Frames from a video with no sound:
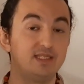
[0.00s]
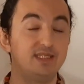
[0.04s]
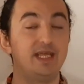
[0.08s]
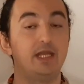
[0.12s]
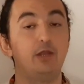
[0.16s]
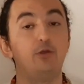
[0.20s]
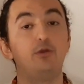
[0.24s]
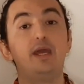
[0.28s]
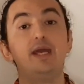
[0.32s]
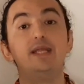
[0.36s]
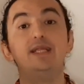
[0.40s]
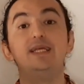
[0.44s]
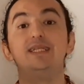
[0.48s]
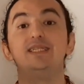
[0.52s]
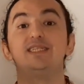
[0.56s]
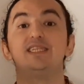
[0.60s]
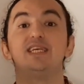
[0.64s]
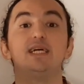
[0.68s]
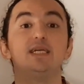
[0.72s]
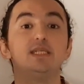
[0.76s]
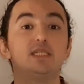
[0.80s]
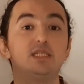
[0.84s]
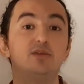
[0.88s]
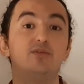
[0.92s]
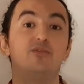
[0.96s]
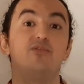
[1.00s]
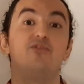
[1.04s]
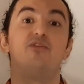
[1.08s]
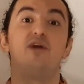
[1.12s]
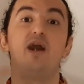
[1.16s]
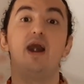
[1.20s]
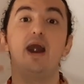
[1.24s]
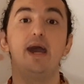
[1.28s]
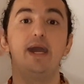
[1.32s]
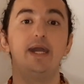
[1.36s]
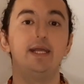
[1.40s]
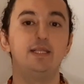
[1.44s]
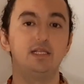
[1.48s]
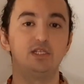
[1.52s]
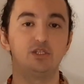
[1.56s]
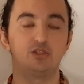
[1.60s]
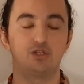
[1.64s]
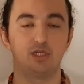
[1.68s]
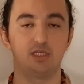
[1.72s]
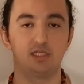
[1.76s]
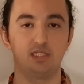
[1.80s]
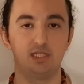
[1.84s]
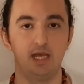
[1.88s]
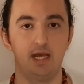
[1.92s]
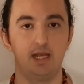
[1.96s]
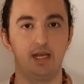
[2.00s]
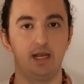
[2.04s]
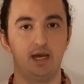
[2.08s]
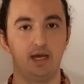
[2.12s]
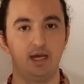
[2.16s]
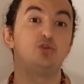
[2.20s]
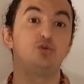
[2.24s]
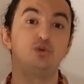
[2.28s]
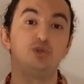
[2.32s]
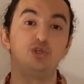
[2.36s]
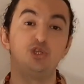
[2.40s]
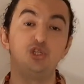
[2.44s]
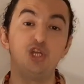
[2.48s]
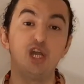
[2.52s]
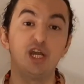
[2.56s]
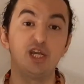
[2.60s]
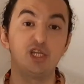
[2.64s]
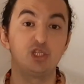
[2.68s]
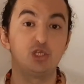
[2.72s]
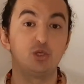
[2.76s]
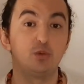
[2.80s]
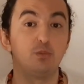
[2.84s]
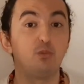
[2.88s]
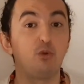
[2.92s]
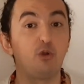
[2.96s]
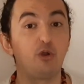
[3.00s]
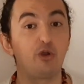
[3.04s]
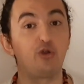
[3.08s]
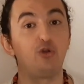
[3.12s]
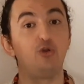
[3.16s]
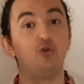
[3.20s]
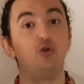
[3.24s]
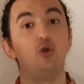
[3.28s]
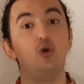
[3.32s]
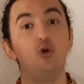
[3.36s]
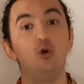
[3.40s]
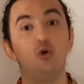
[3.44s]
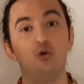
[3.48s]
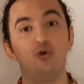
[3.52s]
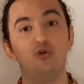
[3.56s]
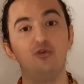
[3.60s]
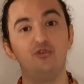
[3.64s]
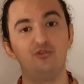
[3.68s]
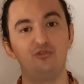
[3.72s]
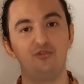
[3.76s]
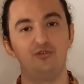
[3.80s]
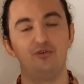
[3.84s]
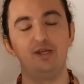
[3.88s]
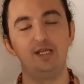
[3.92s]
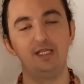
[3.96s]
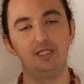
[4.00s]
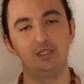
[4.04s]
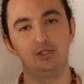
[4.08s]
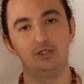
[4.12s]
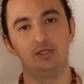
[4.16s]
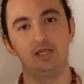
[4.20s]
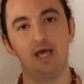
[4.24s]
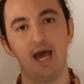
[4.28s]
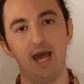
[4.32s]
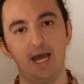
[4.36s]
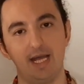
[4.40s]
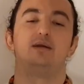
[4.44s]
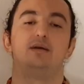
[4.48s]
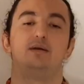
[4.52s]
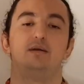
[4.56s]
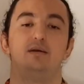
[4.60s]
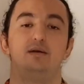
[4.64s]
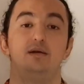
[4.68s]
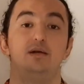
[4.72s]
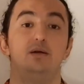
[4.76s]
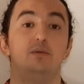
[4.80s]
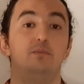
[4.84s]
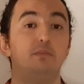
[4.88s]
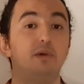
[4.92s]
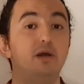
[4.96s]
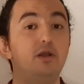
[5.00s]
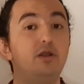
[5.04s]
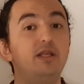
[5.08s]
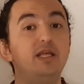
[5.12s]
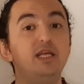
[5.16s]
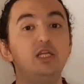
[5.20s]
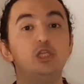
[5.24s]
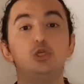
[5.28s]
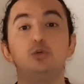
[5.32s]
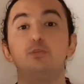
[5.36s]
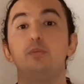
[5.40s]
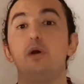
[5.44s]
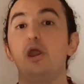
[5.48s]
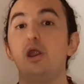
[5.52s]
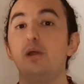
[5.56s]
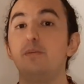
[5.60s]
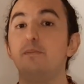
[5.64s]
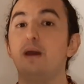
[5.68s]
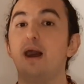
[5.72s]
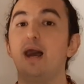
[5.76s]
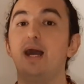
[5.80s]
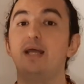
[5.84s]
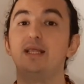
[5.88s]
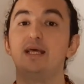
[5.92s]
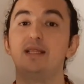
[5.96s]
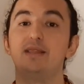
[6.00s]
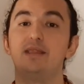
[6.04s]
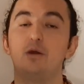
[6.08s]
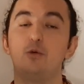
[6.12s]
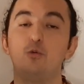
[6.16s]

that you can intensify in this Trecena, to inject some more growth into that. But you need to bear in mind that the